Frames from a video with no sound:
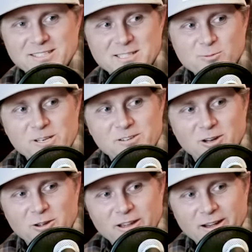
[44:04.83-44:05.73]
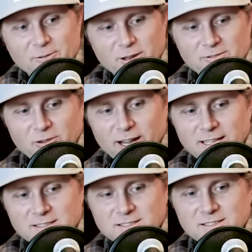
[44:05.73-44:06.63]
this is when you know you have good
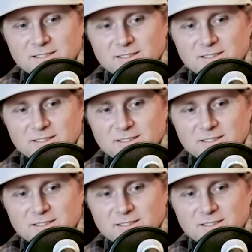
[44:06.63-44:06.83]
friends.